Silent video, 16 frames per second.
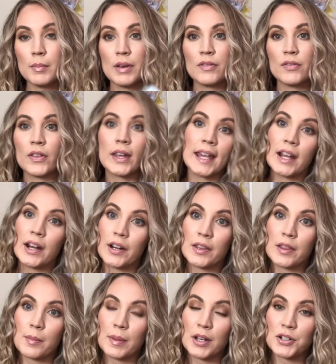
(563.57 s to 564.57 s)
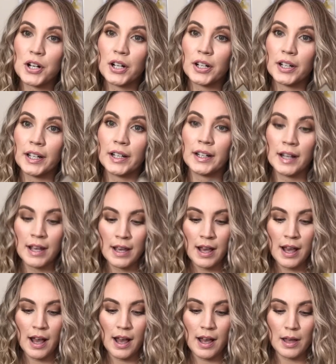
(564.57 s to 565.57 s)
if they carry them at your Target.
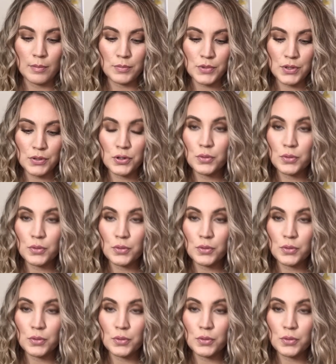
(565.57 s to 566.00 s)
So